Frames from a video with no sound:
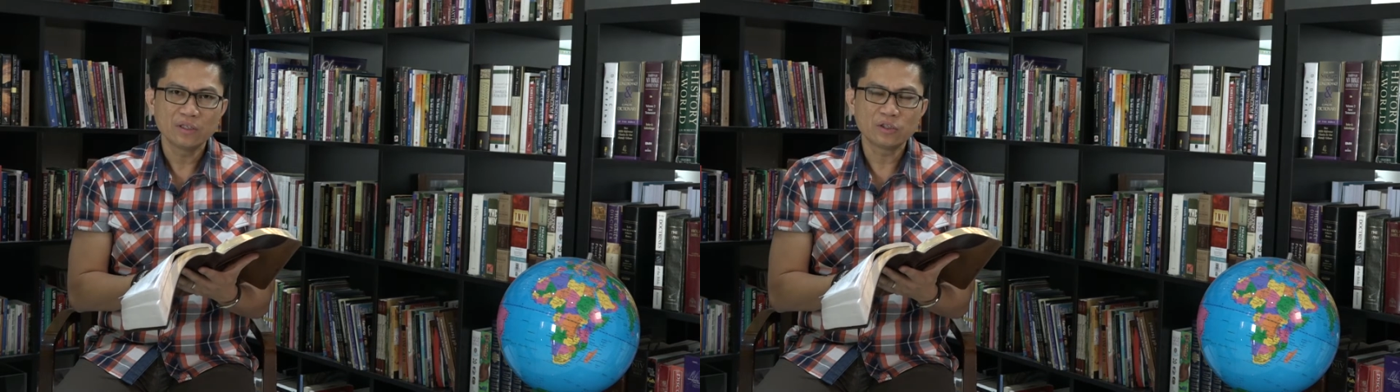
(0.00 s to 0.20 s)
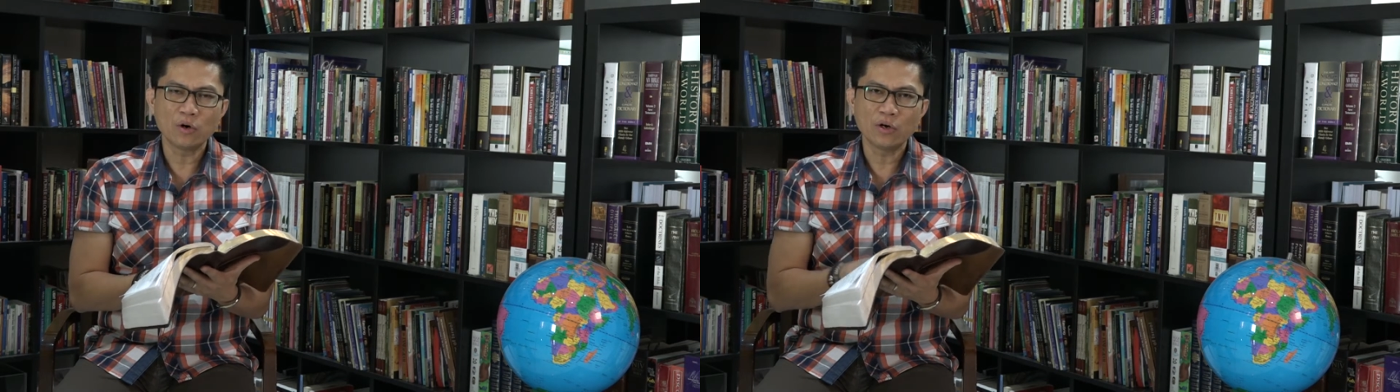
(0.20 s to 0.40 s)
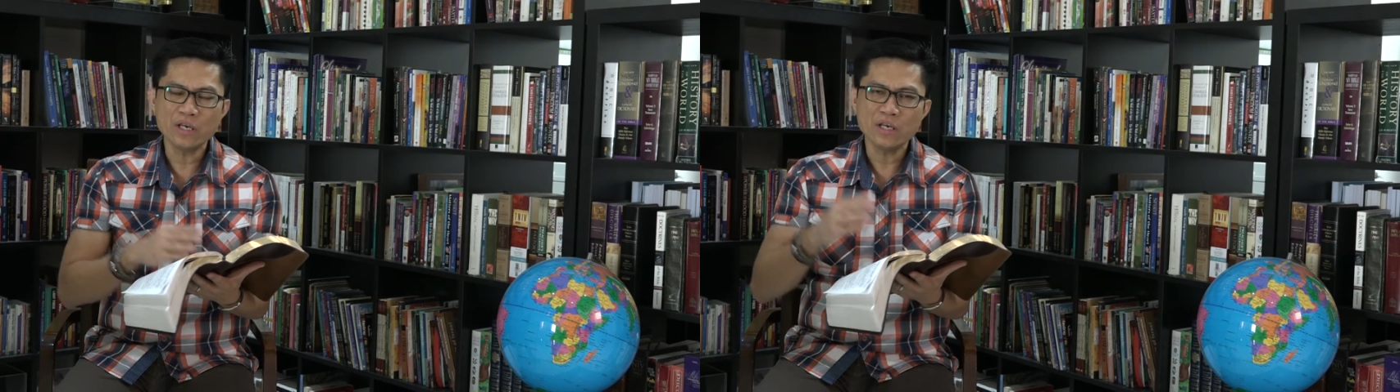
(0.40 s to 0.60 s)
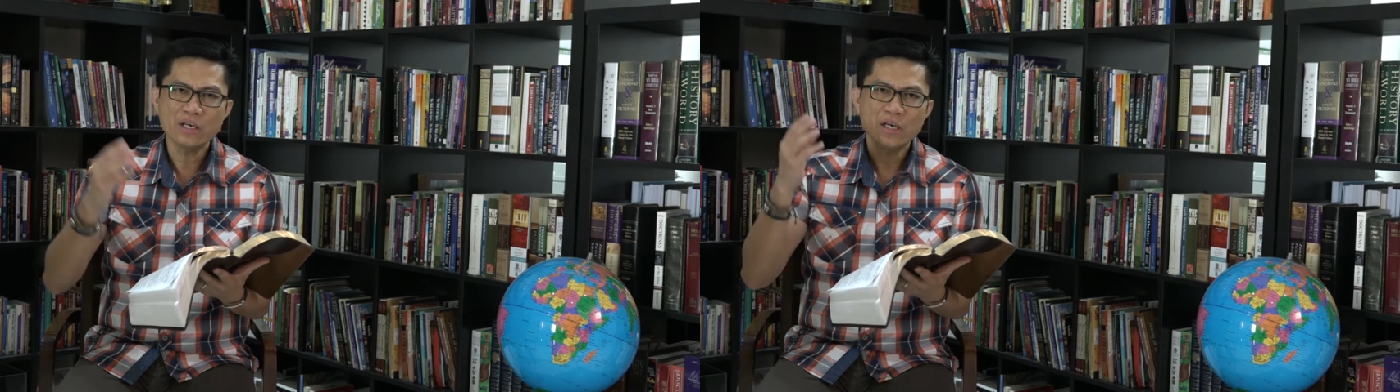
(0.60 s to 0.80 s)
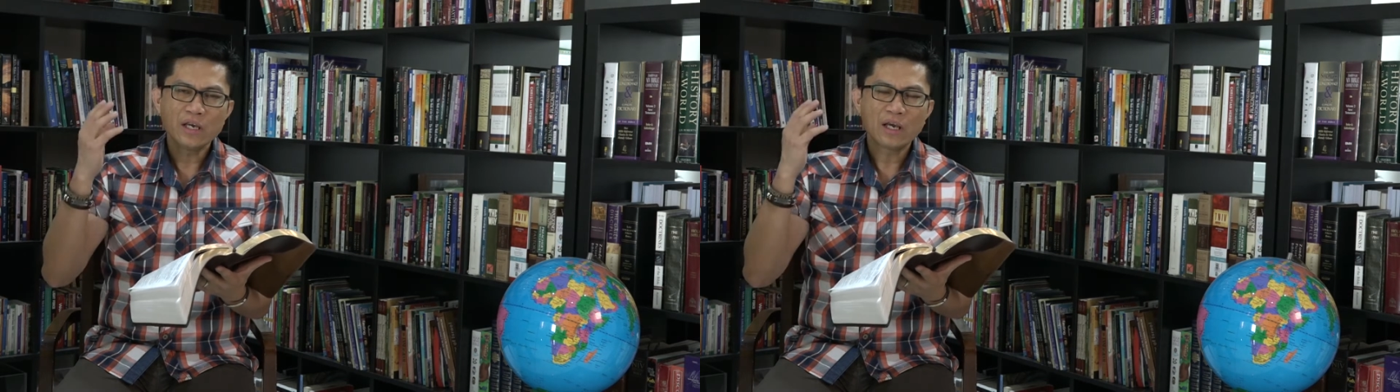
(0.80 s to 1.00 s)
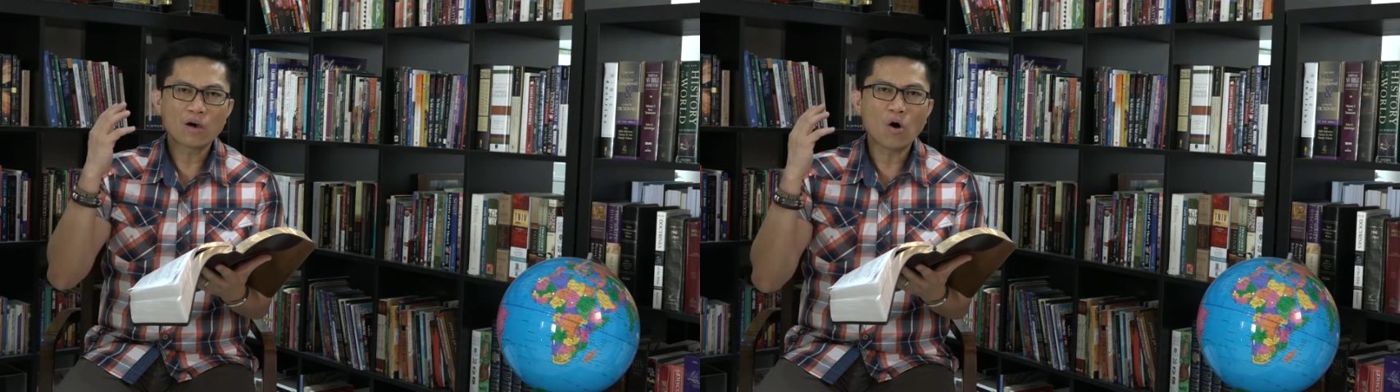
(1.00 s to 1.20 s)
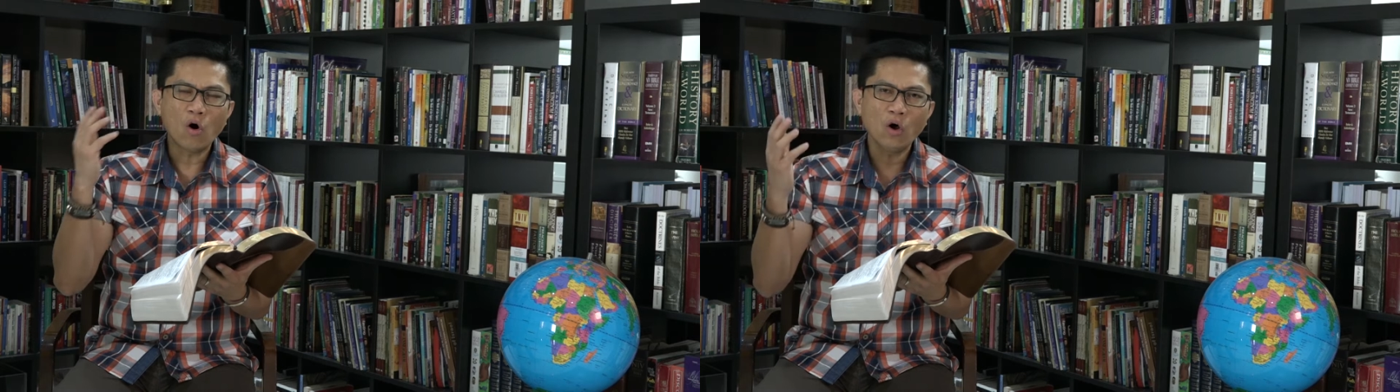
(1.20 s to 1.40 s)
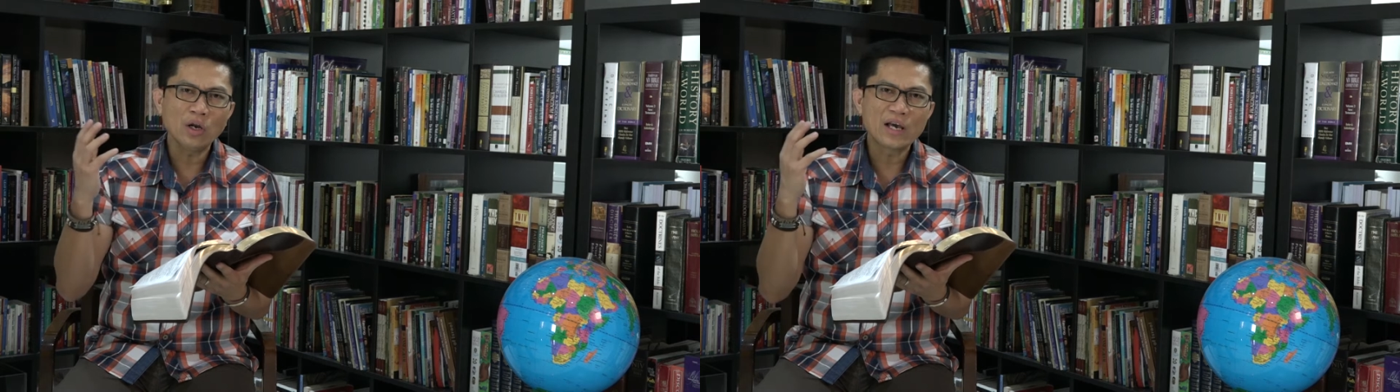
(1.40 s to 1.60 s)
So he
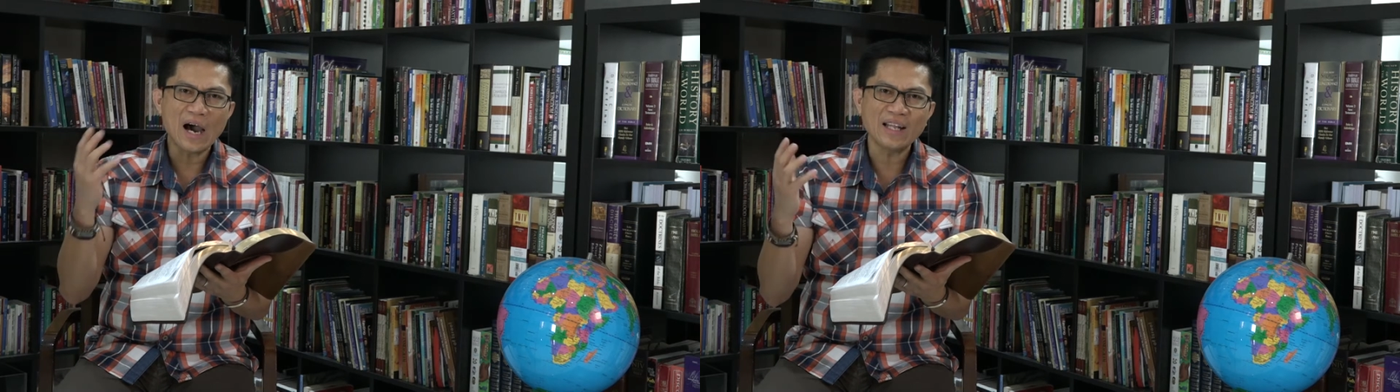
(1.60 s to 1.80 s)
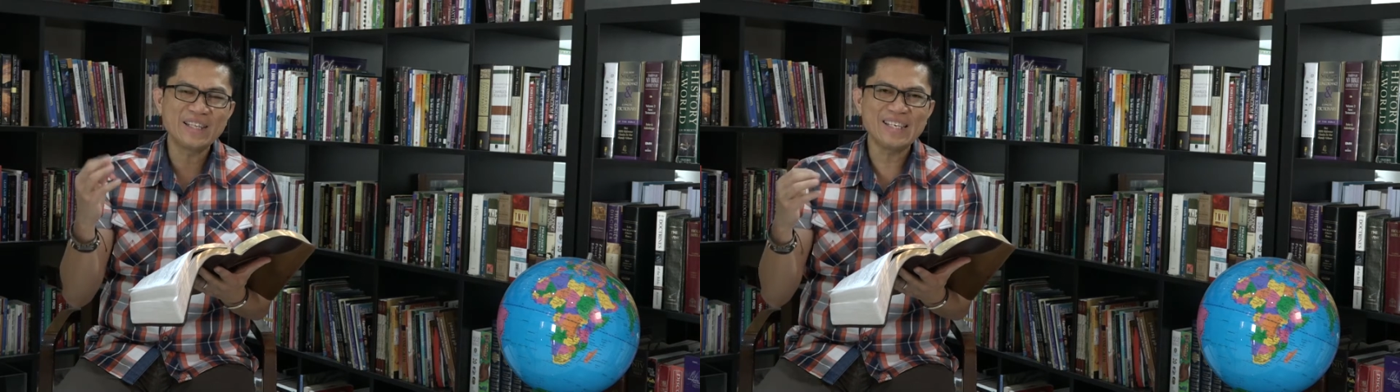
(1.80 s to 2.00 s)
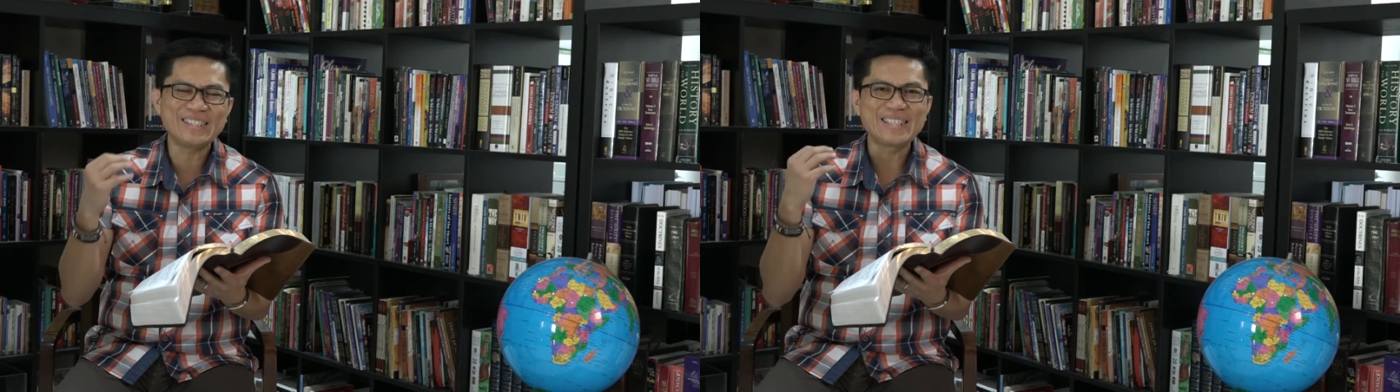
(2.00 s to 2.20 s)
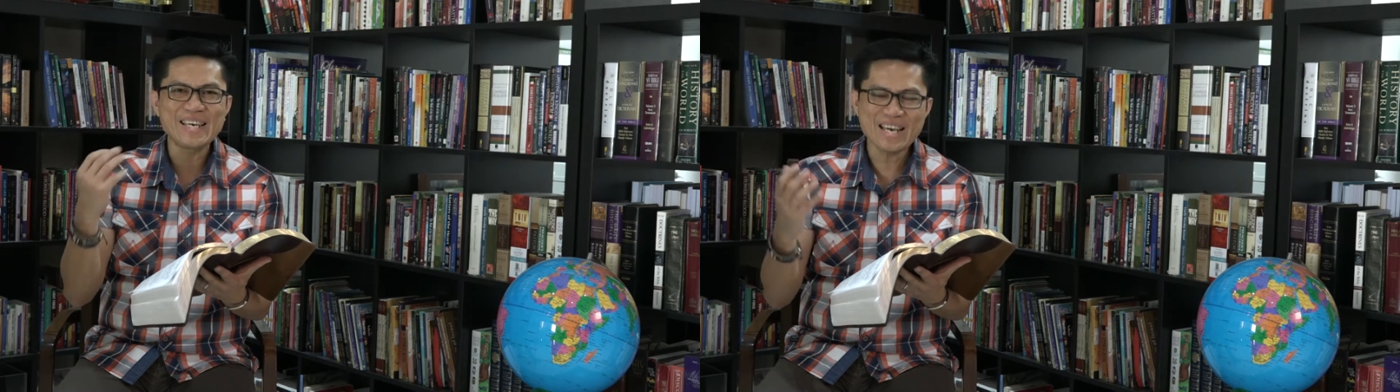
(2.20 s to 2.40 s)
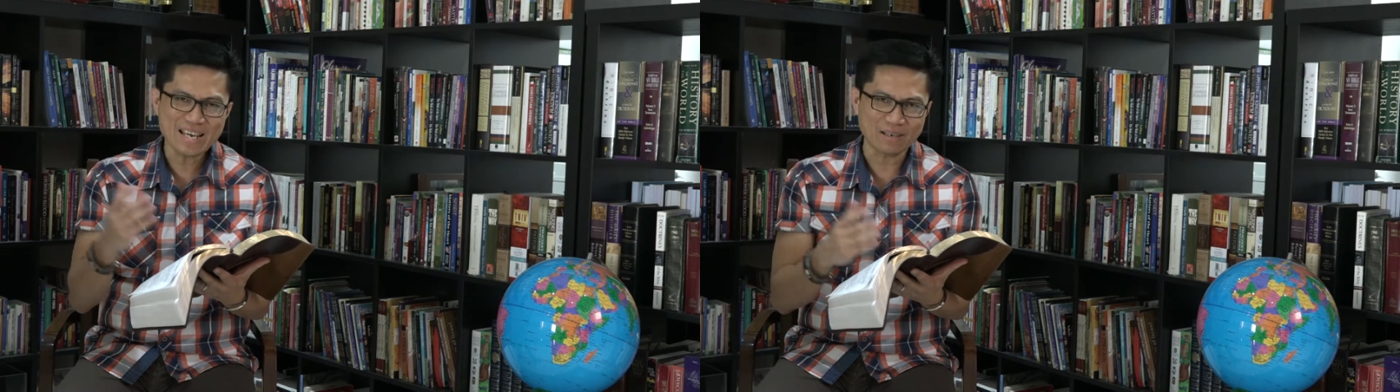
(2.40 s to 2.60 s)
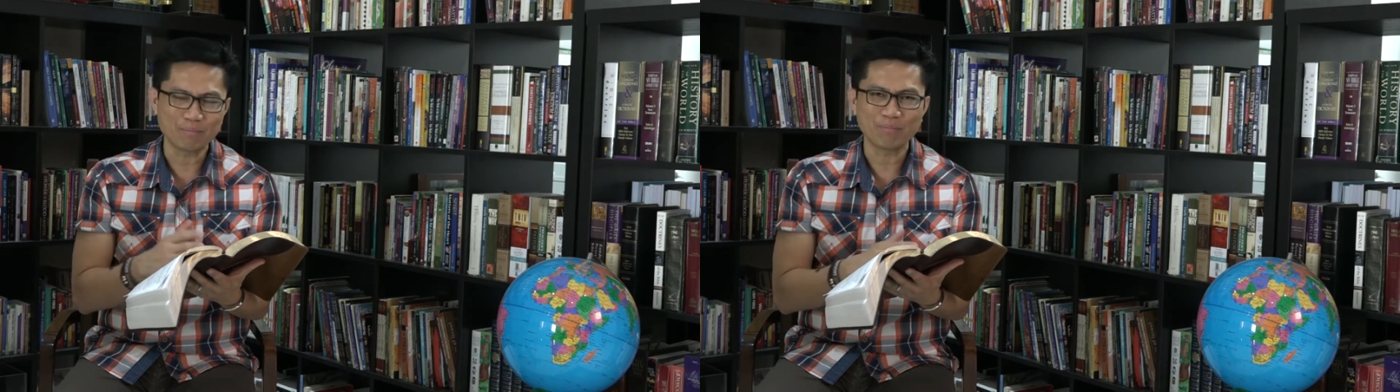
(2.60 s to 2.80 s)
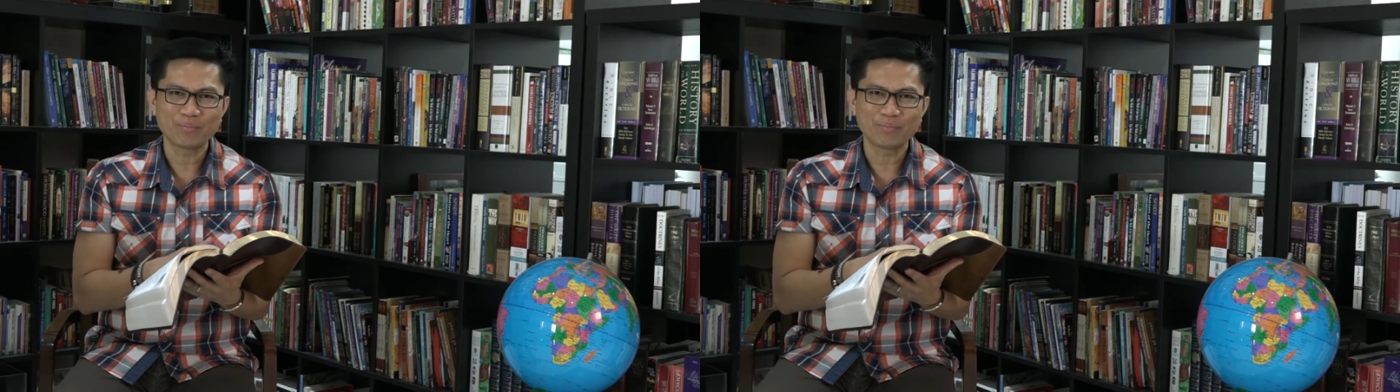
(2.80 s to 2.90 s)
called God this King.